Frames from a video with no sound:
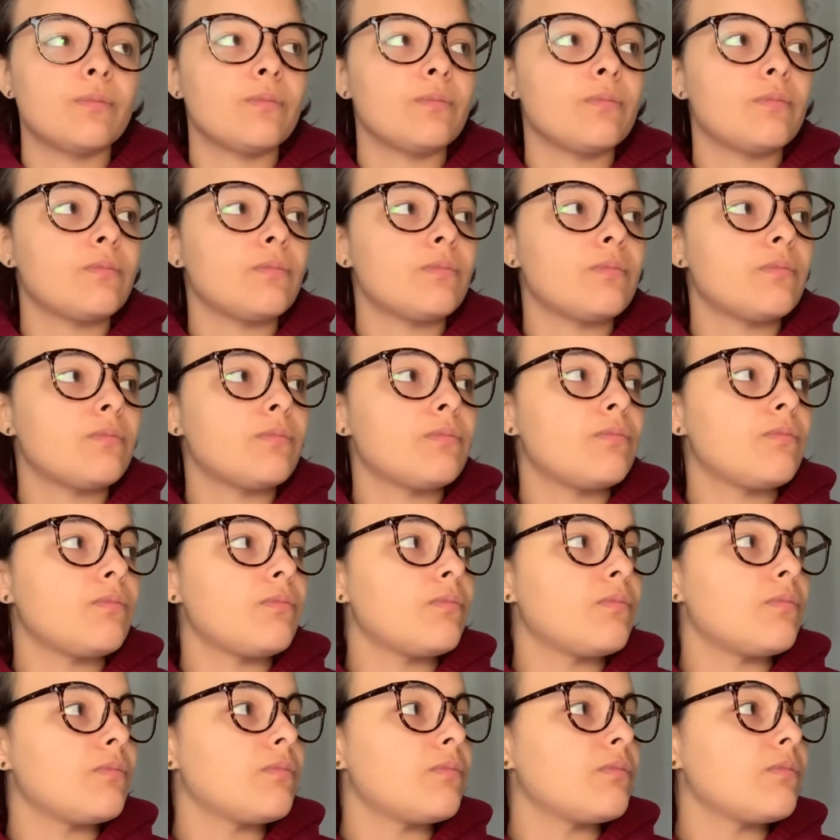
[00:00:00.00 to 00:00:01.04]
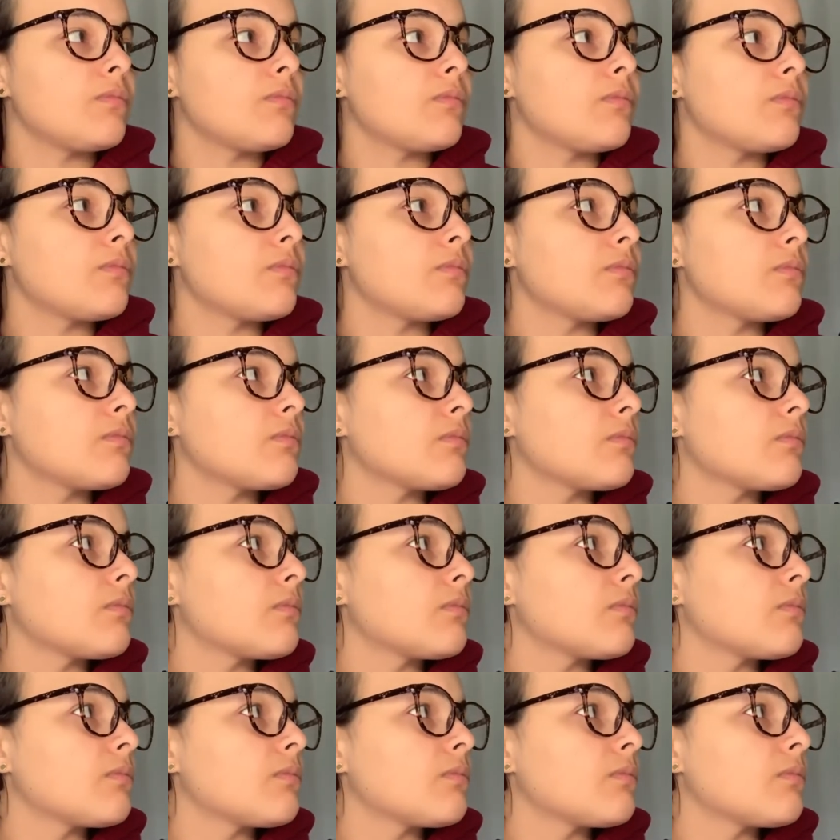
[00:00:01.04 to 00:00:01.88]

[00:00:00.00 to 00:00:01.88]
No one is speaking in this clip.